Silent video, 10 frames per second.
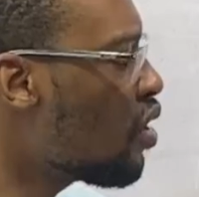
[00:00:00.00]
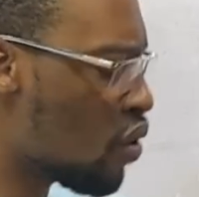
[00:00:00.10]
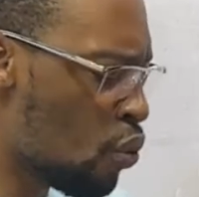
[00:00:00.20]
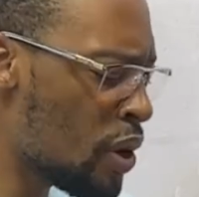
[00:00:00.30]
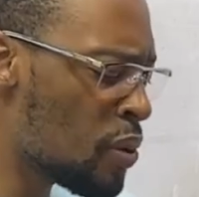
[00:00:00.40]

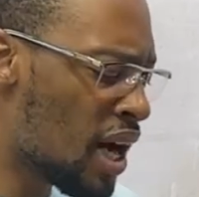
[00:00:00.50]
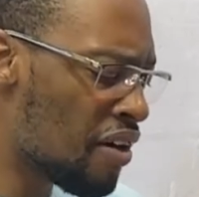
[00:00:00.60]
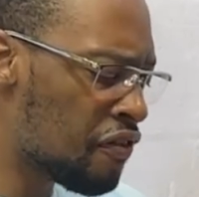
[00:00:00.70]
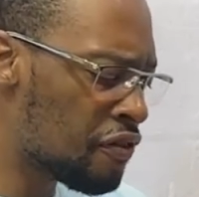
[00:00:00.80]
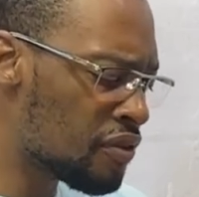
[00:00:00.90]
When you have
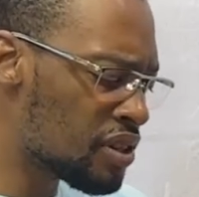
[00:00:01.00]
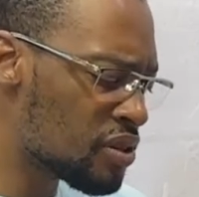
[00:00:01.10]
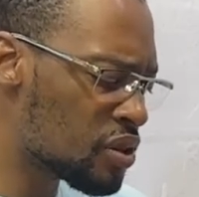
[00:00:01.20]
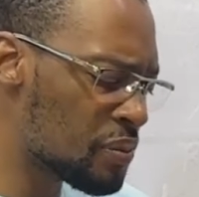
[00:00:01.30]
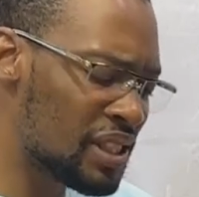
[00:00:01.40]

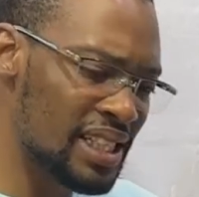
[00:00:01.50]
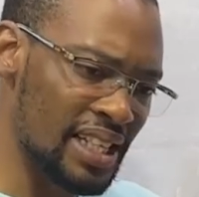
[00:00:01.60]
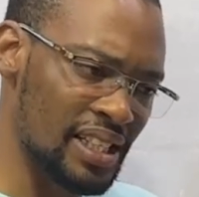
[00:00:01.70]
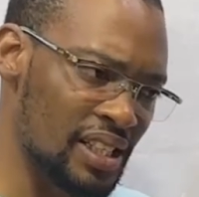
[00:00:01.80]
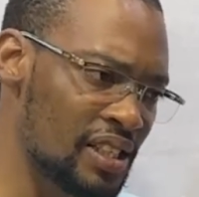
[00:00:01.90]
something
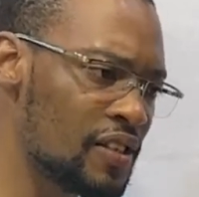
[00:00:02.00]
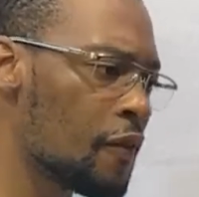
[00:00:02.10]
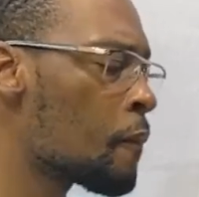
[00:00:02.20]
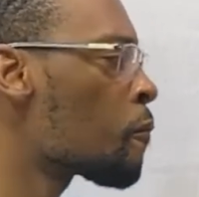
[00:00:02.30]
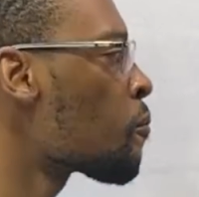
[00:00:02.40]
like this,
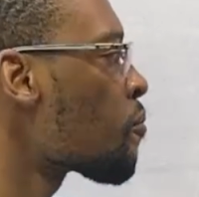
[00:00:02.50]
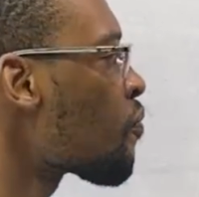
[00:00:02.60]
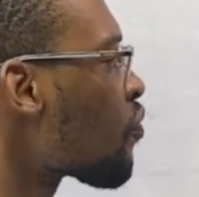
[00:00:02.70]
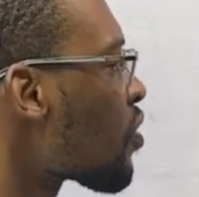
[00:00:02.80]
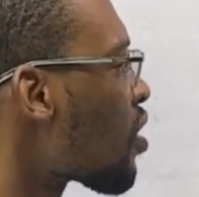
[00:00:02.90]

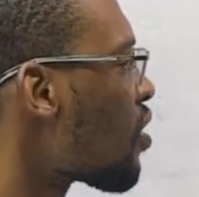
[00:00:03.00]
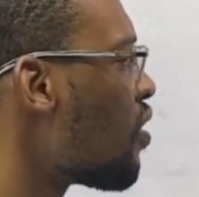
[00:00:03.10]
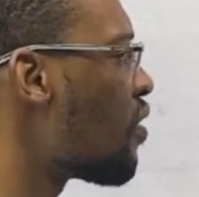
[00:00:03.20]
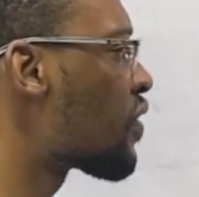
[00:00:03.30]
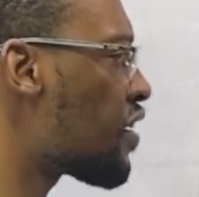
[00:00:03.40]

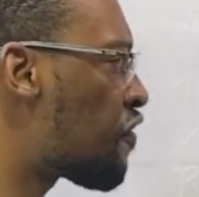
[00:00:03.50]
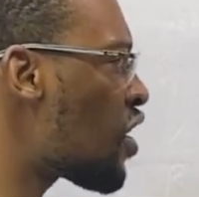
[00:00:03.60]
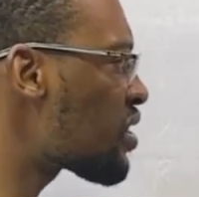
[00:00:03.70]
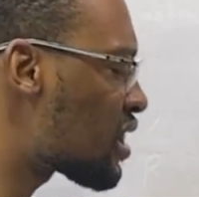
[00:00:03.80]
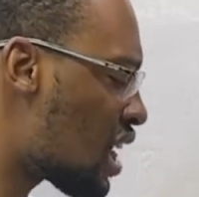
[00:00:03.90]
the
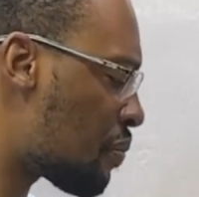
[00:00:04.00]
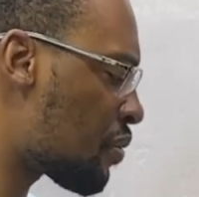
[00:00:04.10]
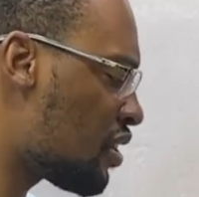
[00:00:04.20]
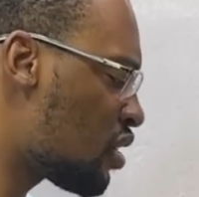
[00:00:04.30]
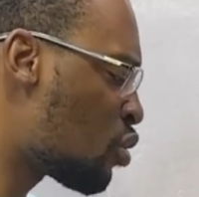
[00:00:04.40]
first step
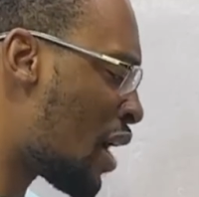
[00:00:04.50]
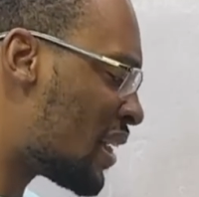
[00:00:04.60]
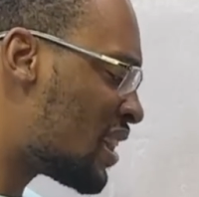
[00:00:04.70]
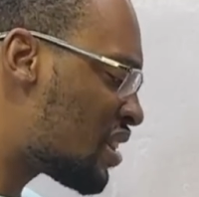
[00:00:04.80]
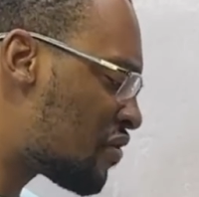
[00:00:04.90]
is to
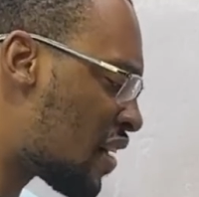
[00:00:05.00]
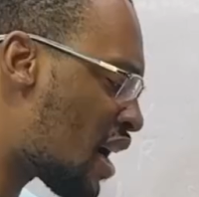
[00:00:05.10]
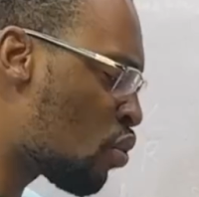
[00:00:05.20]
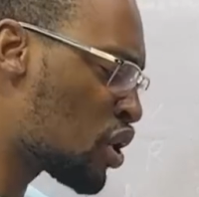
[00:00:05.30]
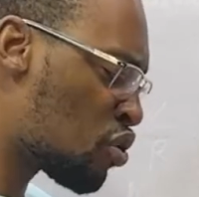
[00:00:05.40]
identify
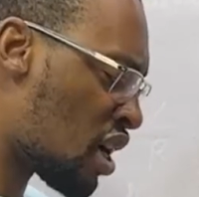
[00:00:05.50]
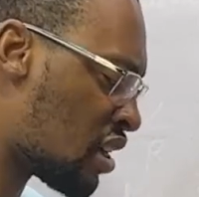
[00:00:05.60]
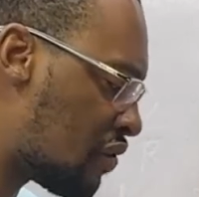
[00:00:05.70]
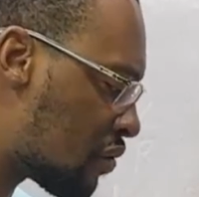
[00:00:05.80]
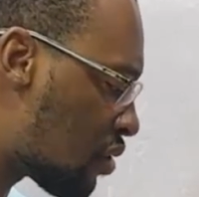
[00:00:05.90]
what you are
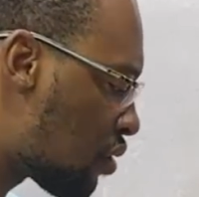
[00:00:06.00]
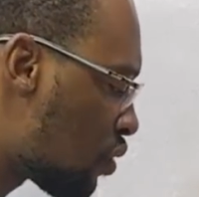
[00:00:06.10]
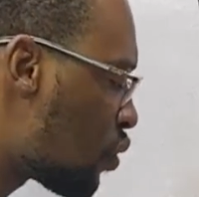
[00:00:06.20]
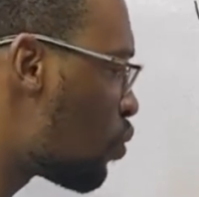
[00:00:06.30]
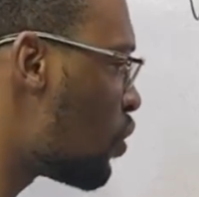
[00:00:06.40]
given.
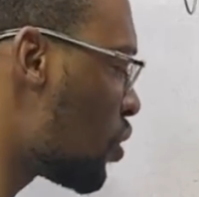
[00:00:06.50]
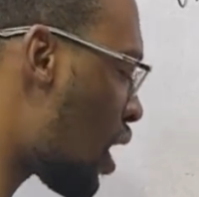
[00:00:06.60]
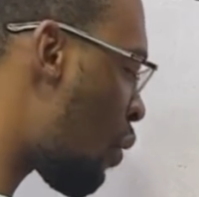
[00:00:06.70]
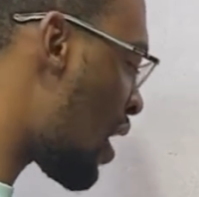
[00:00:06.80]
We know our